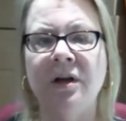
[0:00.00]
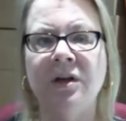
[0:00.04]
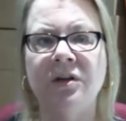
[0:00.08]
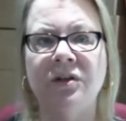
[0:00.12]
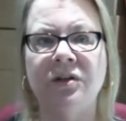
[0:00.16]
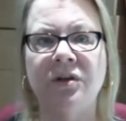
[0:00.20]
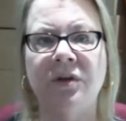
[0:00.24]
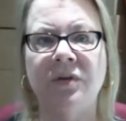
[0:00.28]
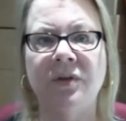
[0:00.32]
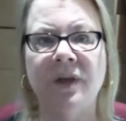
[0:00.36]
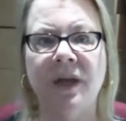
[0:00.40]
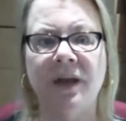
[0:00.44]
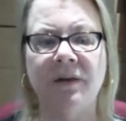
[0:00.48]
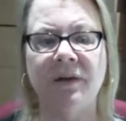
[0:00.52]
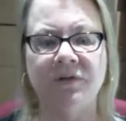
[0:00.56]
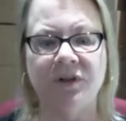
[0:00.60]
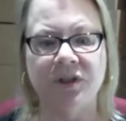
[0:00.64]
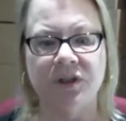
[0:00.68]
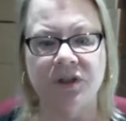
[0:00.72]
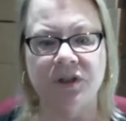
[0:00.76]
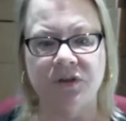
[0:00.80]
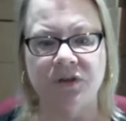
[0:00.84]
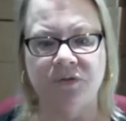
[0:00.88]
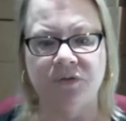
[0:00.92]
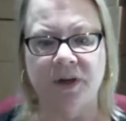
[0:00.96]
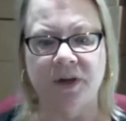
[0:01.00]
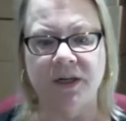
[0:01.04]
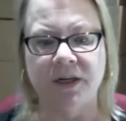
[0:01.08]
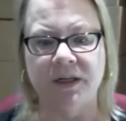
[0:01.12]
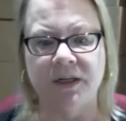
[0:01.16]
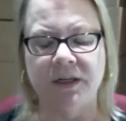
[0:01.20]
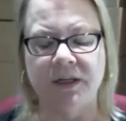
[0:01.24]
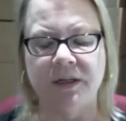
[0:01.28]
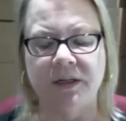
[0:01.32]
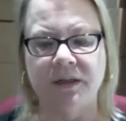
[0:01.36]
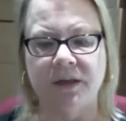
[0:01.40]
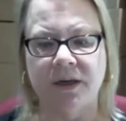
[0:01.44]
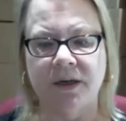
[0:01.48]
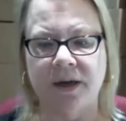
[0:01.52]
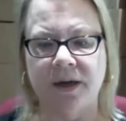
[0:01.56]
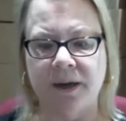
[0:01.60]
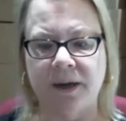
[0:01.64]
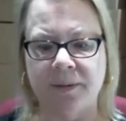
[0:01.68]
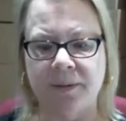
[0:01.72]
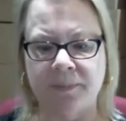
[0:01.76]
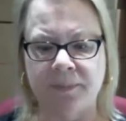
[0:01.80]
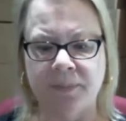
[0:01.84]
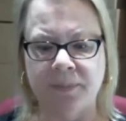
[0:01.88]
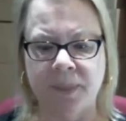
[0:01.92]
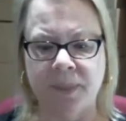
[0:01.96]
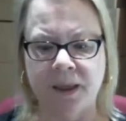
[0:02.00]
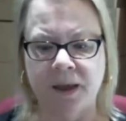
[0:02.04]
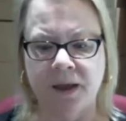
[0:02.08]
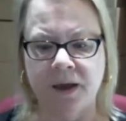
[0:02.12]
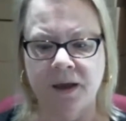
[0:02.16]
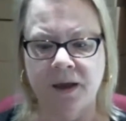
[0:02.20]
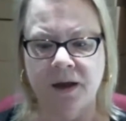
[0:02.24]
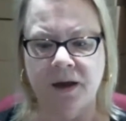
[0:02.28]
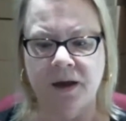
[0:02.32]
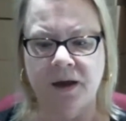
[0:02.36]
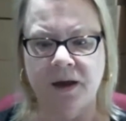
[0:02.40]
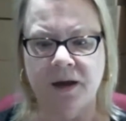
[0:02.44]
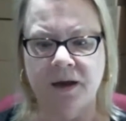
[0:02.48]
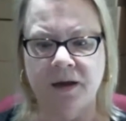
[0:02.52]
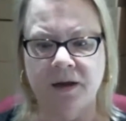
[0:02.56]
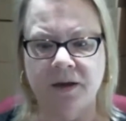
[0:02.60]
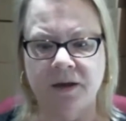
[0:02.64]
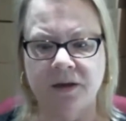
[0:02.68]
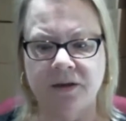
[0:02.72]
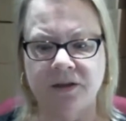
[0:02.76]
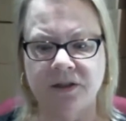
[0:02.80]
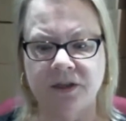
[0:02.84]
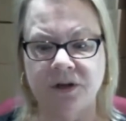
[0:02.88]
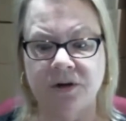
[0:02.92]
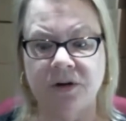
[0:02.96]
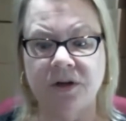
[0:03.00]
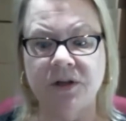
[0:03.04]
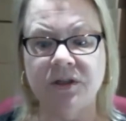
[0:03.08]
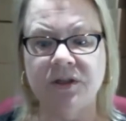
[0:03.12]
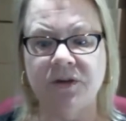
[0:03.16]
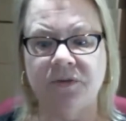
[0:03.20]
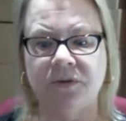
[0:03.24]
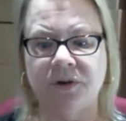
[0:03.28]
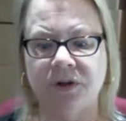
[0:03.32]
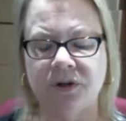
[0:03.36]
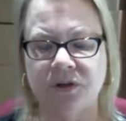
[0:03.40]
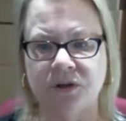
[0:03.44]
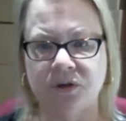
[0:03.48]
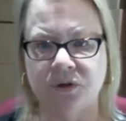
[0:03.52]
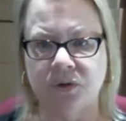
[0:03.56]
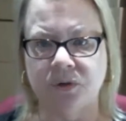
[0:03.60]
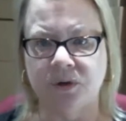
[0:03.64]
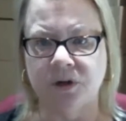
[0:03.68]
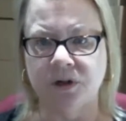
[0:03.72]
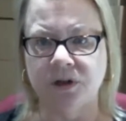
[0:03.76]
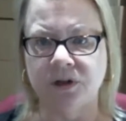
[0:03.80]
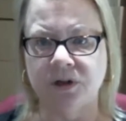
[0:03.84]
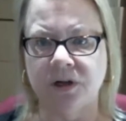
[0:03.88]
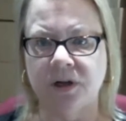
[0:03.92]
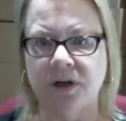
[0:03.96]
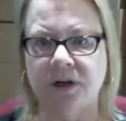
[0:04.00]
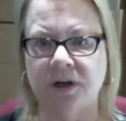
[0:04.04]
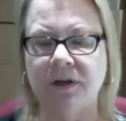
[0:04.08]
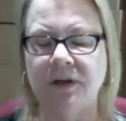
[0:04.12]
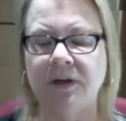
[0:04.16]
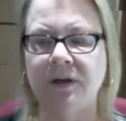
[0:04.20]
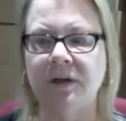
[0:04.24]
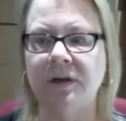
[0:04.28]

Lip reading: So they've just funded a series of consortia.